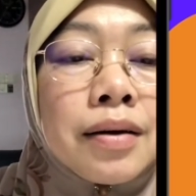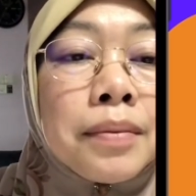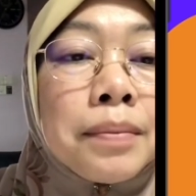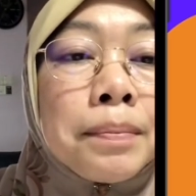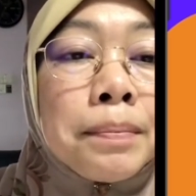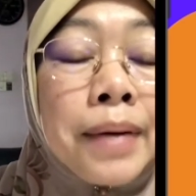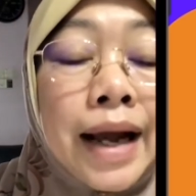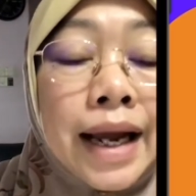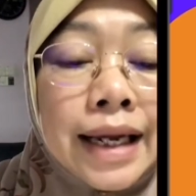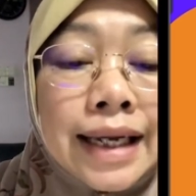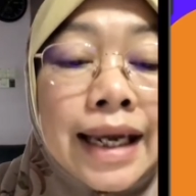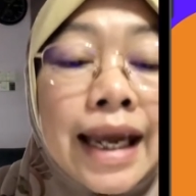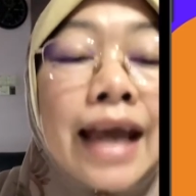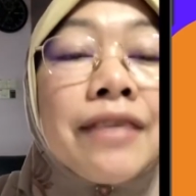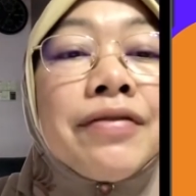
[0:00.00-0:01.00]
By
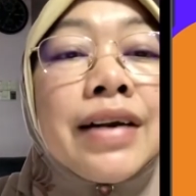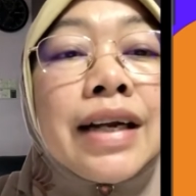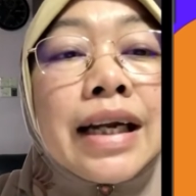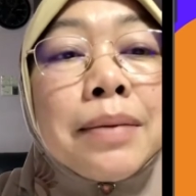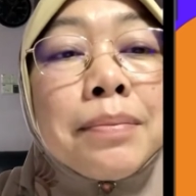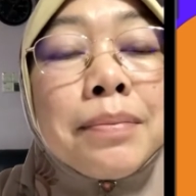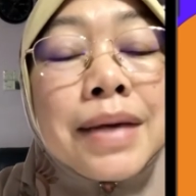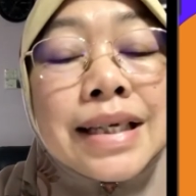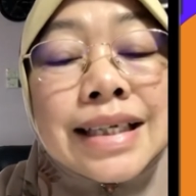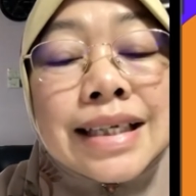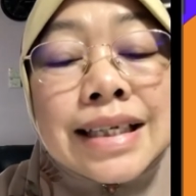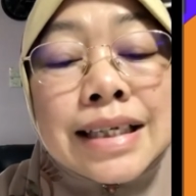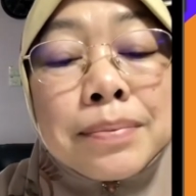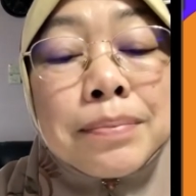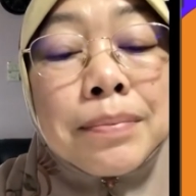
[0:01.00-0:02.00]
carefully
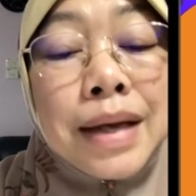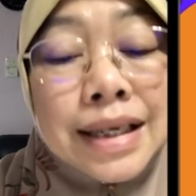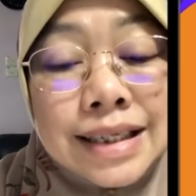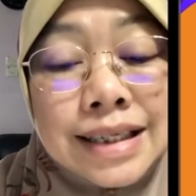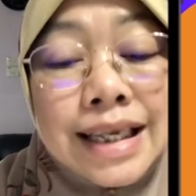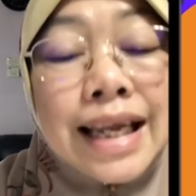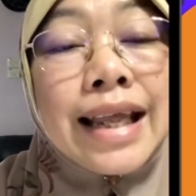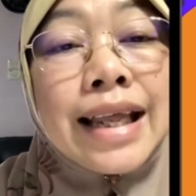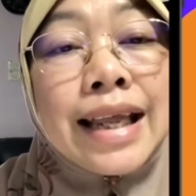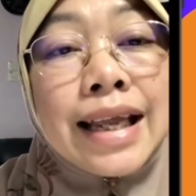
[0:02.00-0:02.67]
mixing